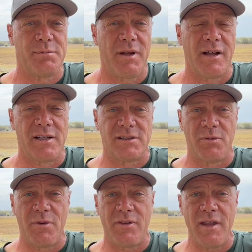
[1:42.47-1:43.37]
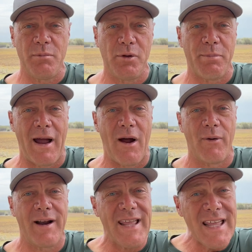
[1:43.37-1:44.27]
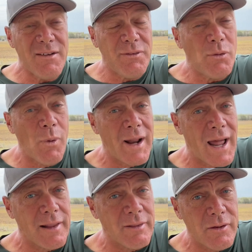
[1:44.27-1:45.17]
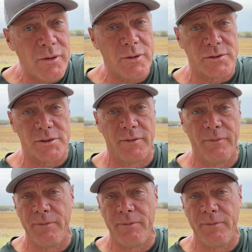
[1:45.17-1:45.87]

because with Team Blue Power, even when I lose,